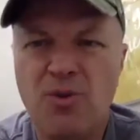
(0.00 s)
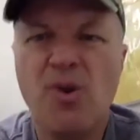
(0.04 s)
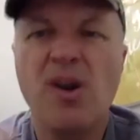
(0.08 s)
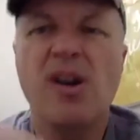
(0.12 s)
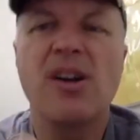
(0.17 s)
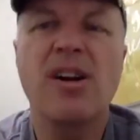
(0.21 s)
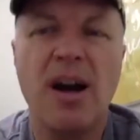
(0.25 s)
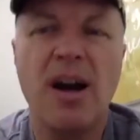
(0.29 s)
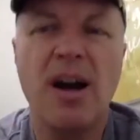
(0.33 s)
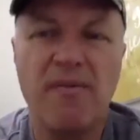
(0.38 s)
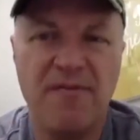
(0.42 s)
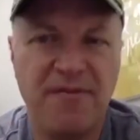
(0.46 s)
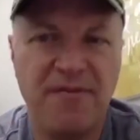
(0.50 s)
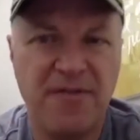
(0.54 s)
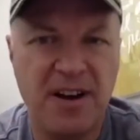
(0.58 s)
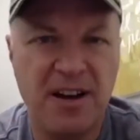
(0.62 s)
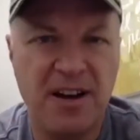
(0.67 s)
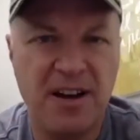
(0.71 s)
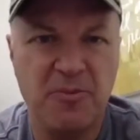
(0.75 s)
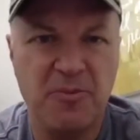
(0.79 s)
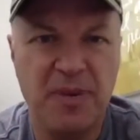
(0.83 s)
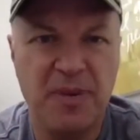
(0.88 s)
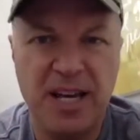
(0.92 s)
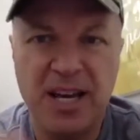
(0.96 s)
come
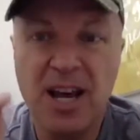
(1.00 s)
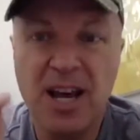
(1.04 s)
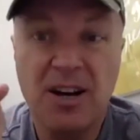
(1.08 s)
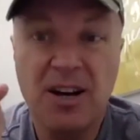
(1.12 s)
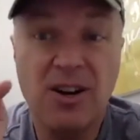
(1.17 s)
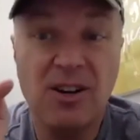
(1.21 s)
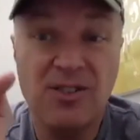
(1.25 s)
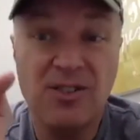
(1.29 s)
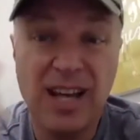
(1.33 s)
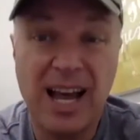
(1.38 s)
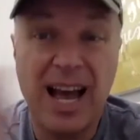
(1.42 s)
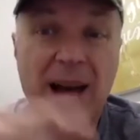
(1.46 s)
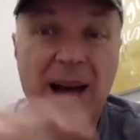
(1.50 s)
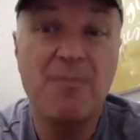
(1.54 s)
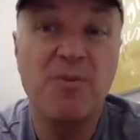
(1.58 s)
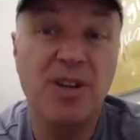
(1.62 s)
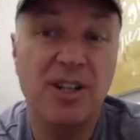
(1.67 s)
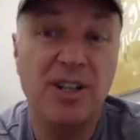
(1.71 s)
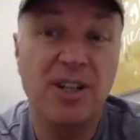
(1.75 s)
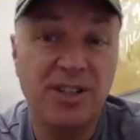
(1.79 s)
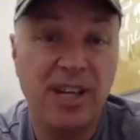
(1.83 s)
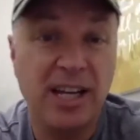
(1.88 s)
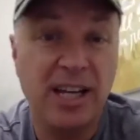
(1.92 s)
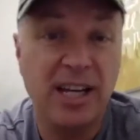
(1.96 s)
follow me because I'm going to
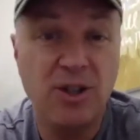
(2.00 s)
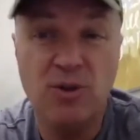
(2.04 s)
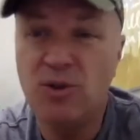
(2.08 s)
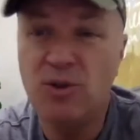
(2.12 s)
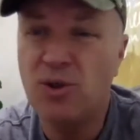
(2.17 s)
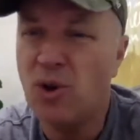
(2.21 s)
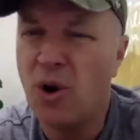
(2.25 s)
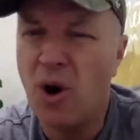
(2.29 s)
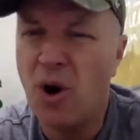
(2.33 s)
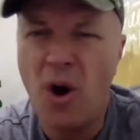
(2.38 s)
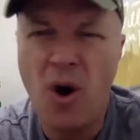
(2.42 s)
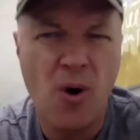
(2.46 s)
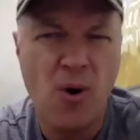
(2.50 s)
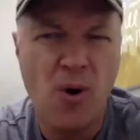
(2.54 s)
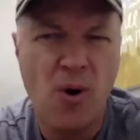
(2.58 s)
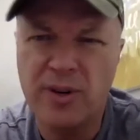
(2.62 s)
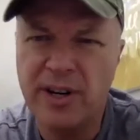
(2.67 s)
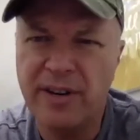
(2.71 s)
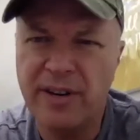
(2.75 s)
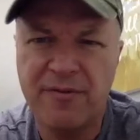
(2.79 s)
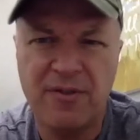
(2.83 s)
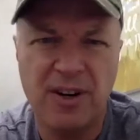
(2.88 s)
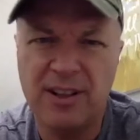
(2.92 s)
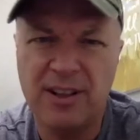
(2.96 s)
take you to a whole
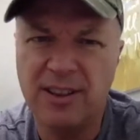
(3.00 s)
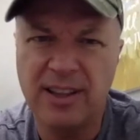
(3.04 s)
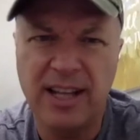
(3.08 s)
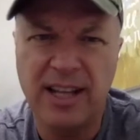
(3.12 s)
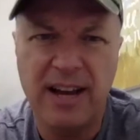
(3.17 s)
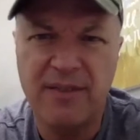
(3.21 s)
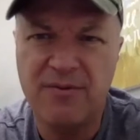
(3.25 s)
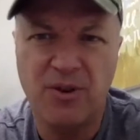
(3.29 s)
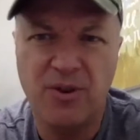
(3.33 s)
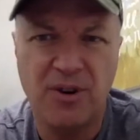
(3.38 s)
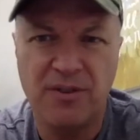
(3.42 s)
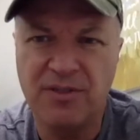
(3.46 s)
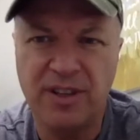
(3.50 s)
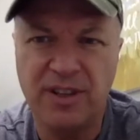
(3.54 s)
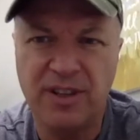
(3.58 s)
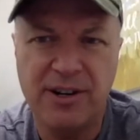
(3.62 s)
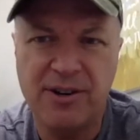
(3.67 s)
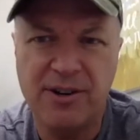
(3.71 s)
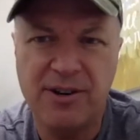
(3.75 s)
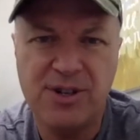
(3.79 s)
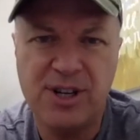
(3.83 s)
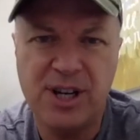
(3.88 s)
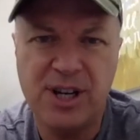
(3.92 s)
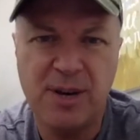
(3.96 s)
different level of
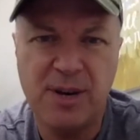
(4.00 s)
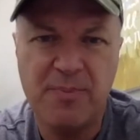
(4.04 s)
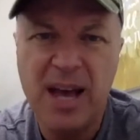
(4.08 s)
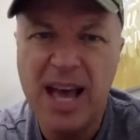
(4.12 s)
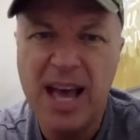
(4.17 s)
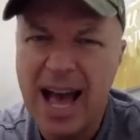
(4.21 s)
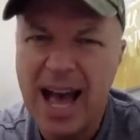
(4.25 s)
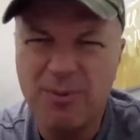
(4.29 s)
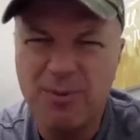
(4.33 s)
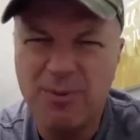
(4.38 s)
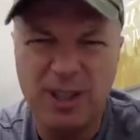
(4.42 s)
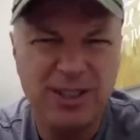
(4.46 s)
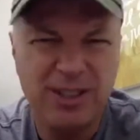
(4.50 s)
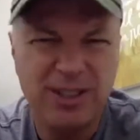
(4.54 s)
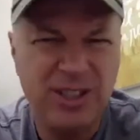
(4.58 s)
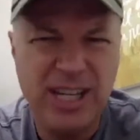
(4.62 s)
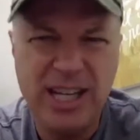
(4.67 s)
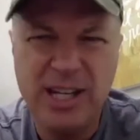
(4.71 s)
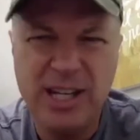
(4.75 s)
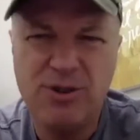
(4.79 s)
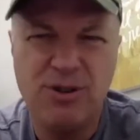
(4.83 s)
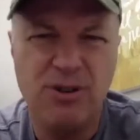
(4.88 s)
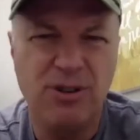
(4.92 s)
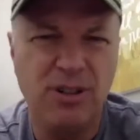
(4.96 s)
leadership. I'm going to
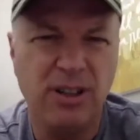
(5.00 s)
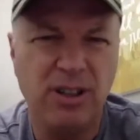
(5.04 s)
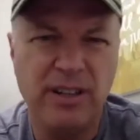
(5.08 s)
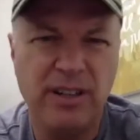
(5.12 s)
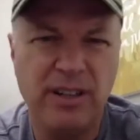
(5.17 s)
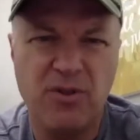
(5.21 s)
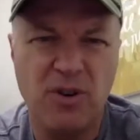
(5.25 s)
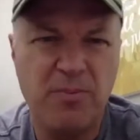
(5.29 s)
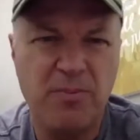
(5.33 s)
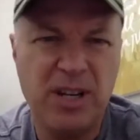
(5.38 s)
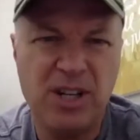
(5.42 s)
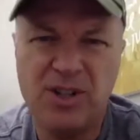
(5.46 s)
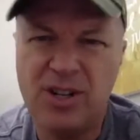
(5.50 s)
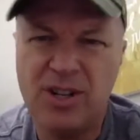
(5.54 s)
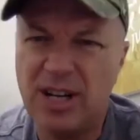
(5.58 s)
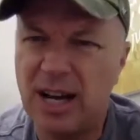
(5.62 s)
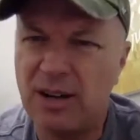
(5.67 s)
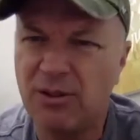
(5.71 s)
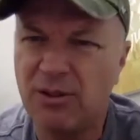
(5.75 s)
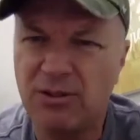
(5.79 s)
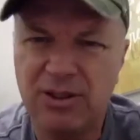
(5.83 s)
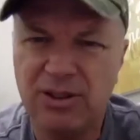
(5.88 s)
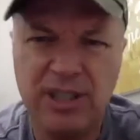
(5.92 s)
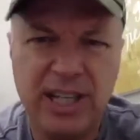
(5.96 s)
teach you to live on mission. I'm
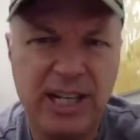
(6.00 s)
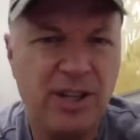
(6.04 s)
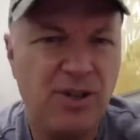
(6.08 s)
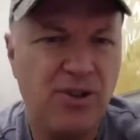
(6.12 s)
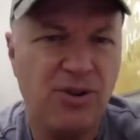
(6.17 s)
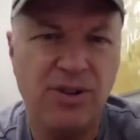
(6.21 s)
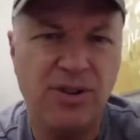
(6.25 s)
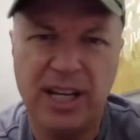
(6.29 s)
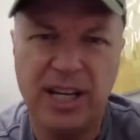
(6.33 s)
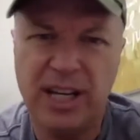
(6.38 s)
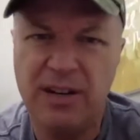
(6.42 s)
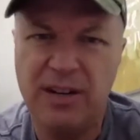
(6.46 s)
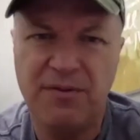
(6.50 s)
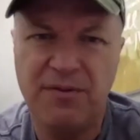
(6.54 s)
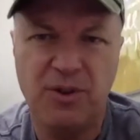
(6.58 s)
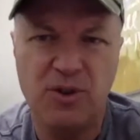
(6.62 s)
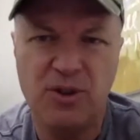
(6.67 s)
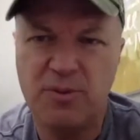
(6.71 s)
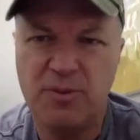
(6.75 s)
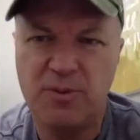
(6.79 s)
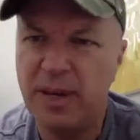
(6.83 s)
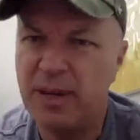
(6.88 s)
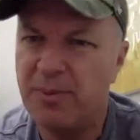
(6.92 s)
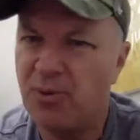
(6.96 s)
going to teach you to
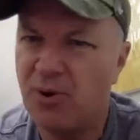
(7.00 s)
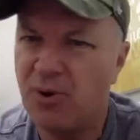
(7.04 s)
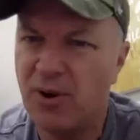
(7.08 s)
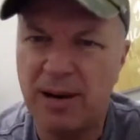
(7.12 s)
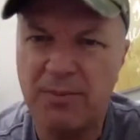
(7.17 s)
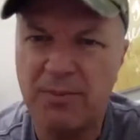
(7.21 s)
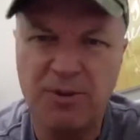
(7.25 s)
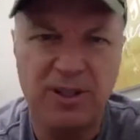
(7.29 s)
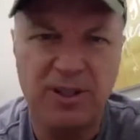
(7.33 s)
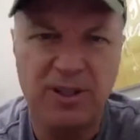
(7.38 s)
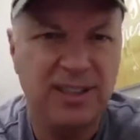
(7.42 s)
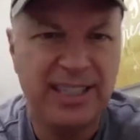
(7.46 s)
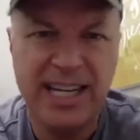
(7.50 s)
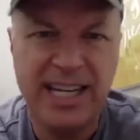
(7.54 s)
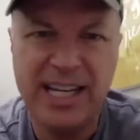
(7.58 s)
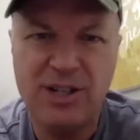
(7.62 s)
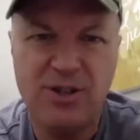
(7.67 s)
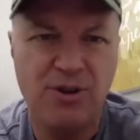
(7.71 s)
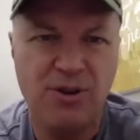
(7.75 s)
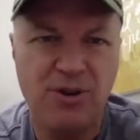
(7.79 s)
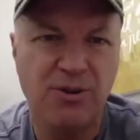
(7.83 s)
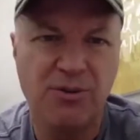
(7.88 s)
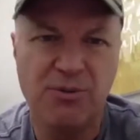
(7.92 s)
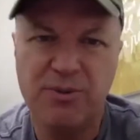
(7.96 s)
influence people. I'm going to teach
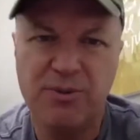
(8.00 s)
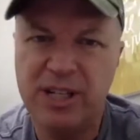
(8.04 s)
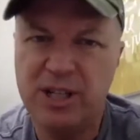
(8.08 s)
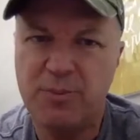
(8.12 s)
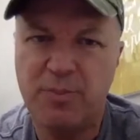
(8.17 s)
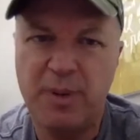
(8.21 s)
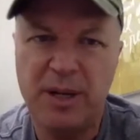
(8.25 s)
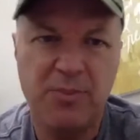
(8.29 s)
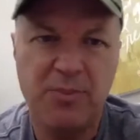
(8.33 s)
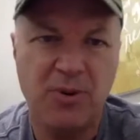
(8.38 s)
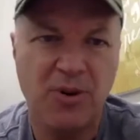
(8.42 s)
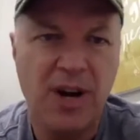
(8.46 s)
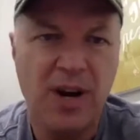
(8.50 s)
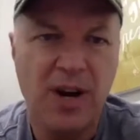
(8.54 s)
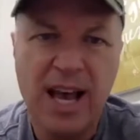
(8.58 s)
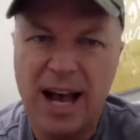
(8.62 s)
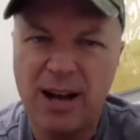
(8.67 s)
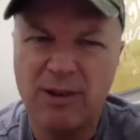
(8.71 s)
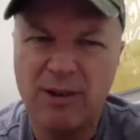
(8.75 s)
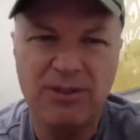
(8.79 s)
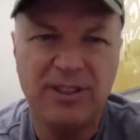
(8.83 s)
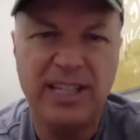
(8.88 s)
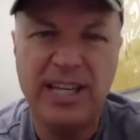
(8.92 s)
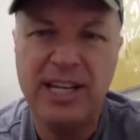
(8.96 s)
you to reach people. I'm
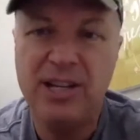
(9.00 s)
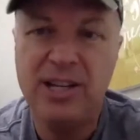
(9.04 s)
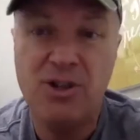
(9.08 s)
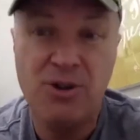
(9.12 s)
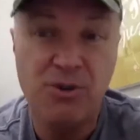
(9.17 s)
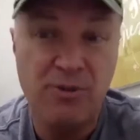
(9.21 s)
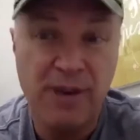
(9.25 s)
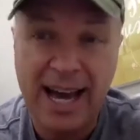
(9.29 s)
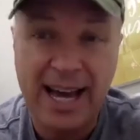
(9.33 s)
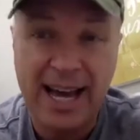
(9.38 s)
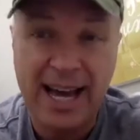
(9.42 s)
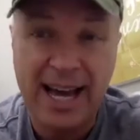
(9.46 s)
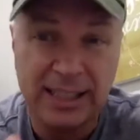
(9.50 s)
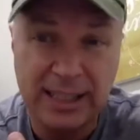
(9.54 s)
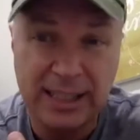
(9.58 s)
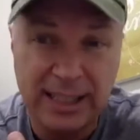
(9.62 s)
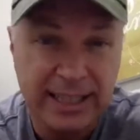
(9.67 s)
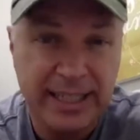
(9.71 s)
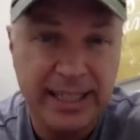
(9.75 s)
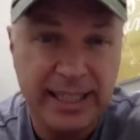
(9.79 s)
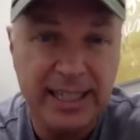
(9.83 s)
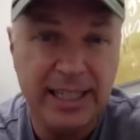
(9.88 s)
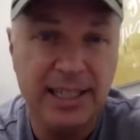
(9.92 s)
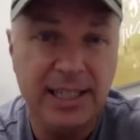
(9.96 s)
going to teach you how to
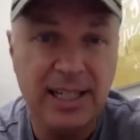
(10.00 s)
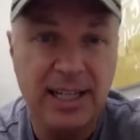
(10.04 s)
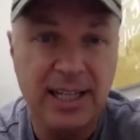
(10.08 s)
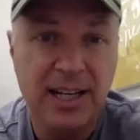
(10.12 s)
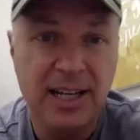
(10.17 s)
lead.